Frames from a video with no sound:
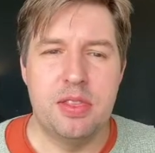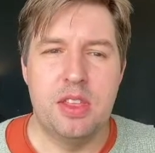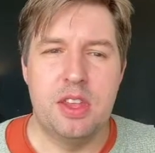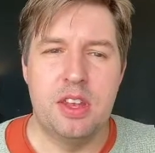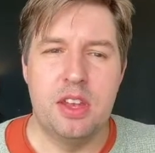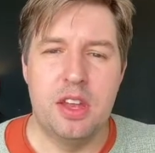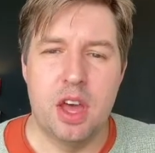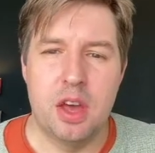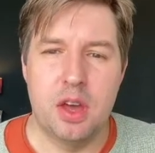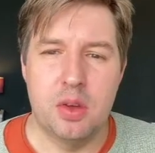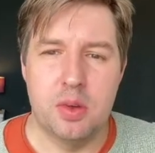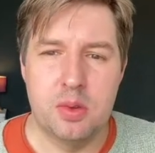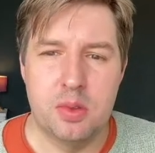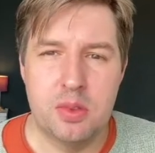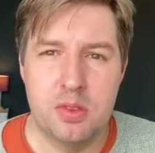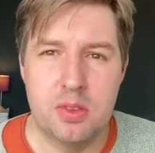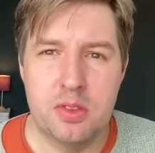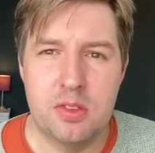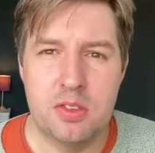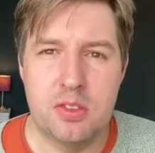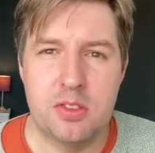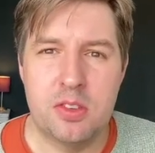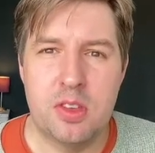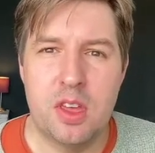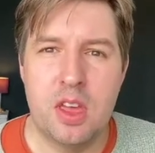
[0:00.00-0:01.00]
the
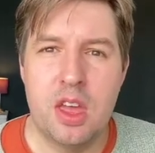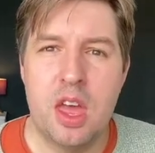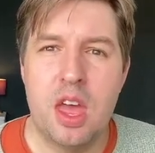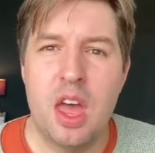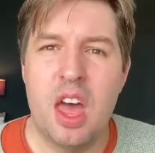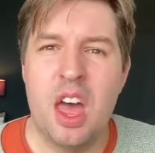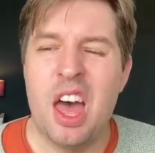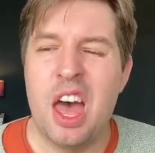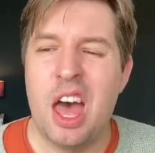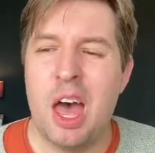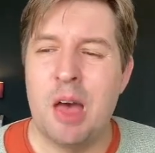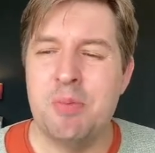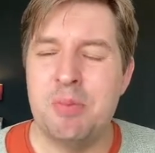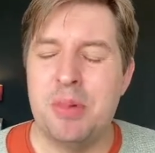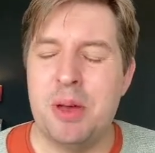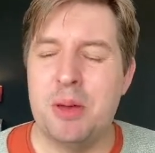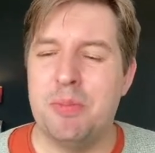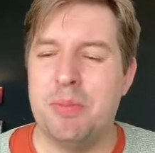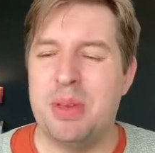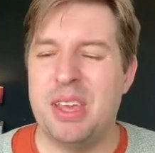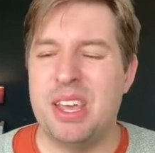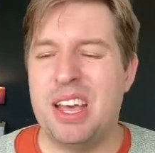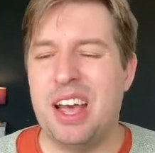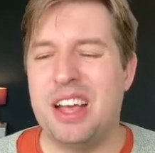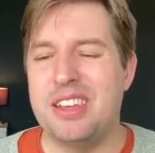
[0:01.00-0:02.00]
notes, but
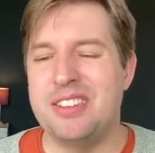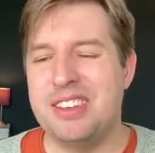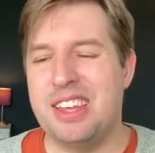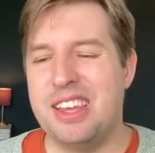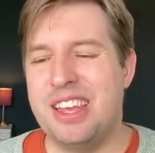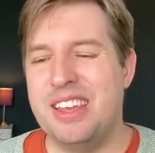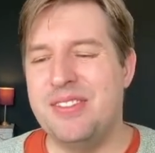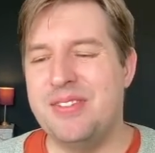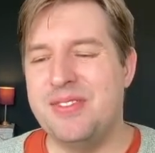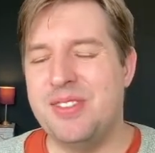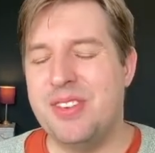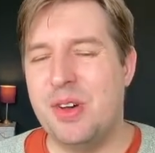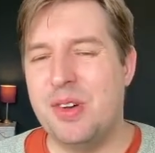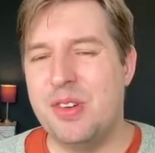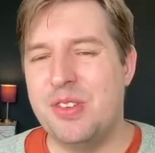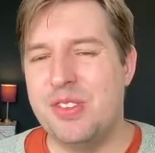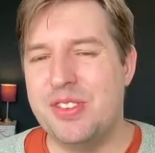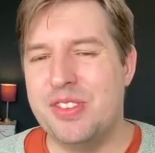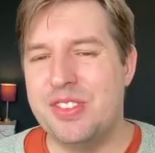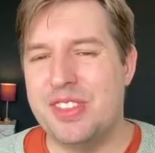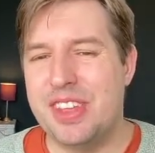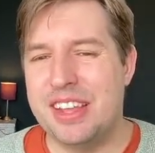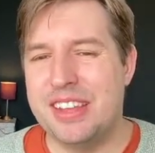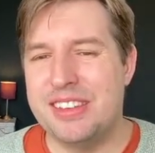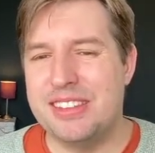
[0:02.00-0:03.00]
because it
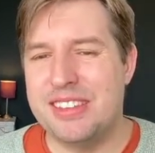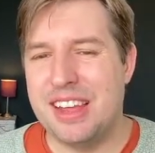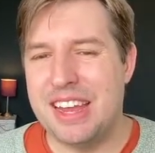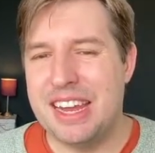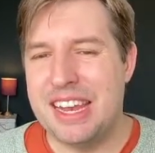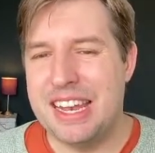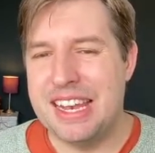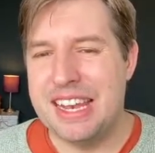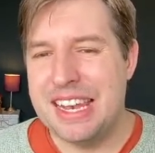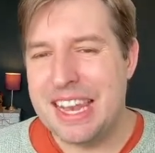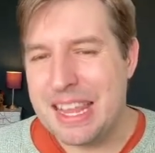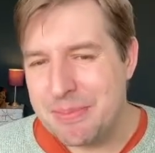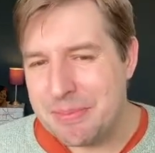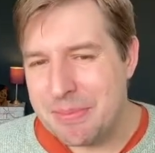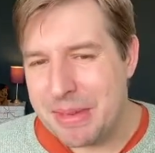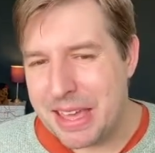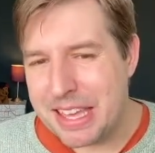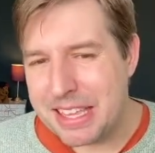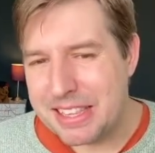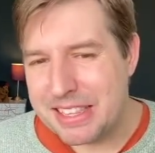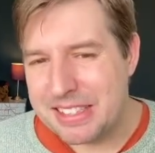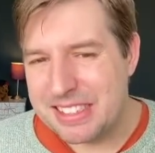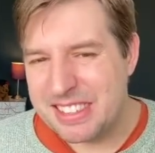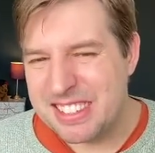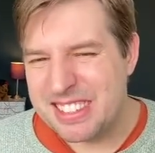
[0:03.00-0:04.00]
involves things like
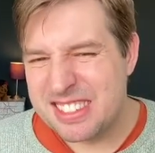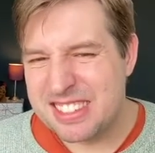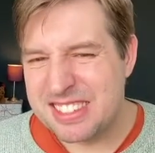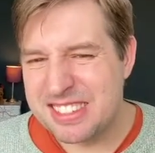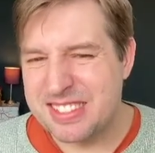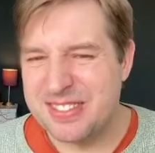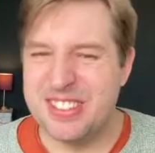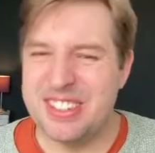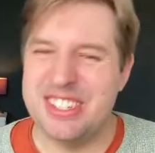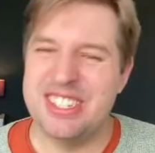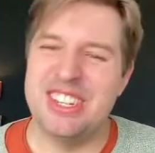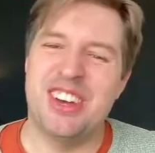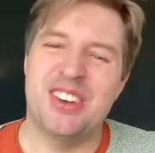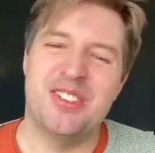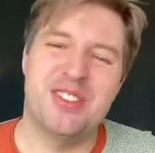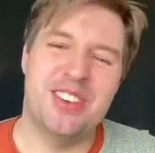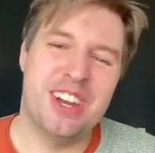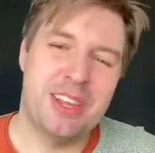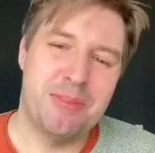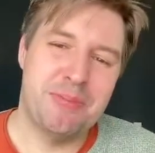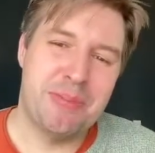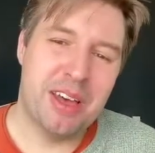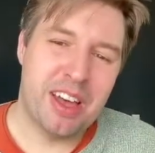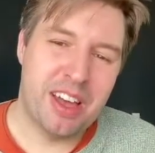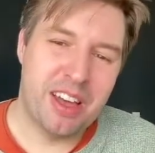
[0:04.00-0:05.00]
limits, which aren't really
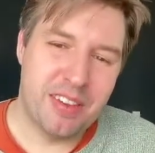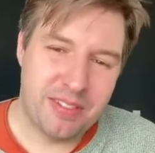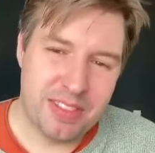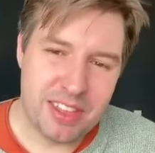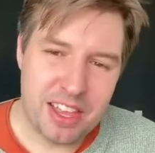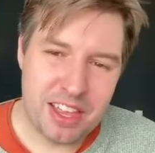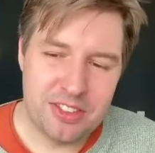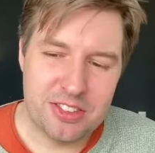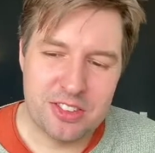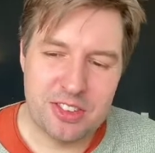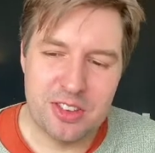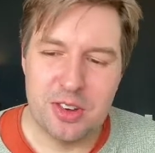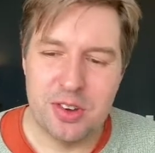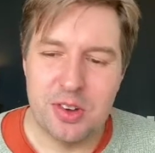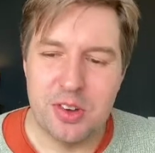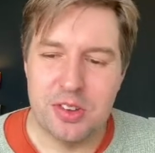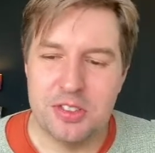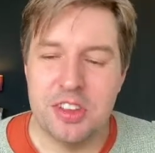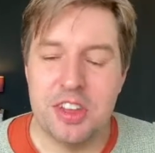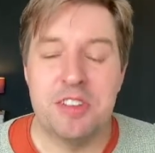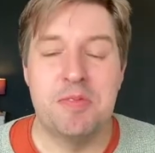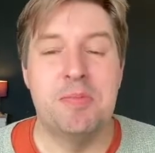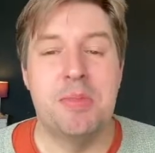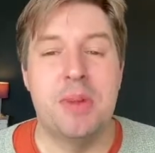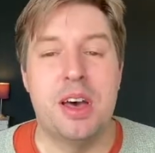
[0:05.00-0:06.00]
part of this course,
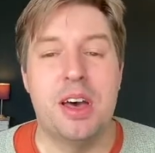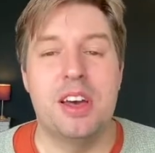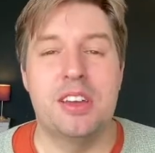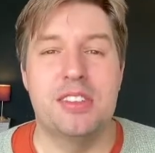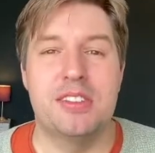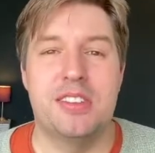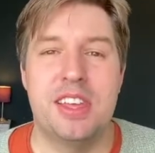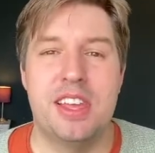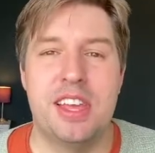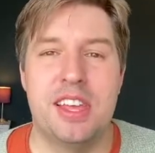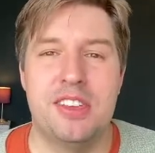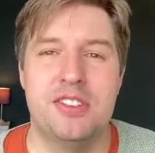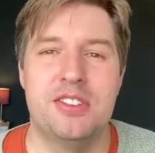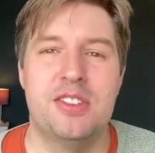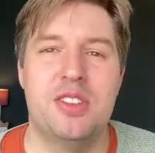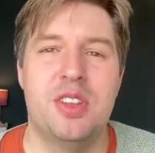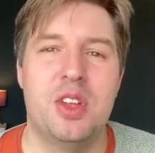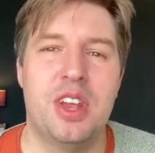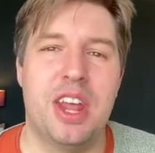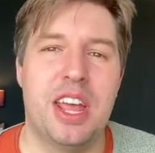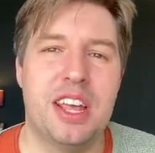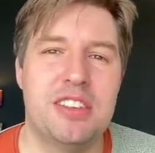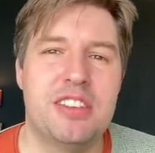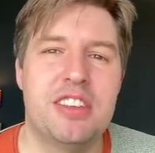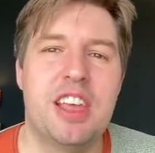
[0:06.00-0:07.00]
I've marked it as
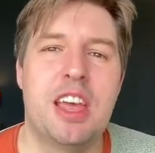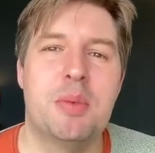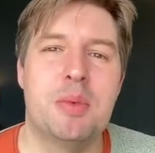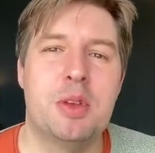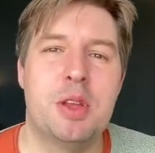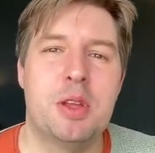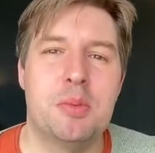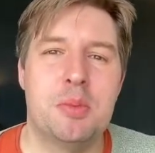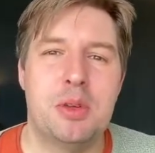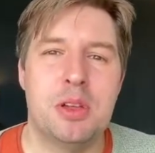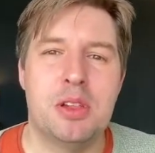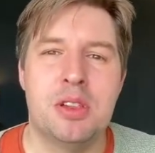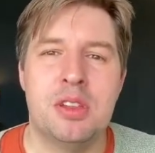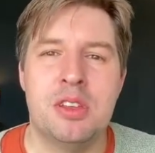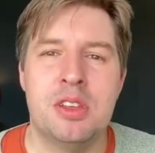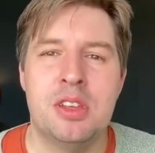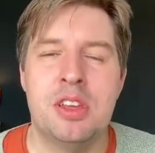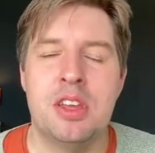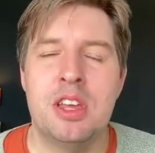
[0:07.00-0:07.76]
non-examinable.